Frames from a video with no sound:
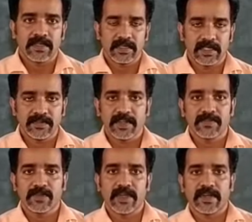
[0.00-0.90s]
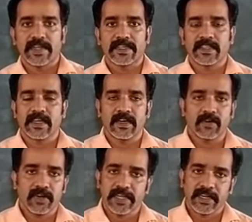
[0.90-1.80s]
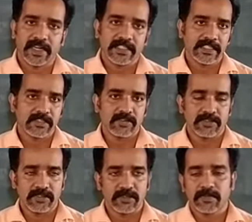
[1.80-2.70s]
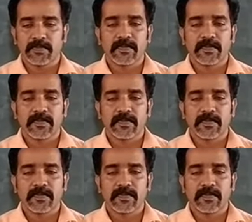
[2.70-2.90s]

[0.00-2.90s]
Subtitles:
Even if you are taking the online classes also,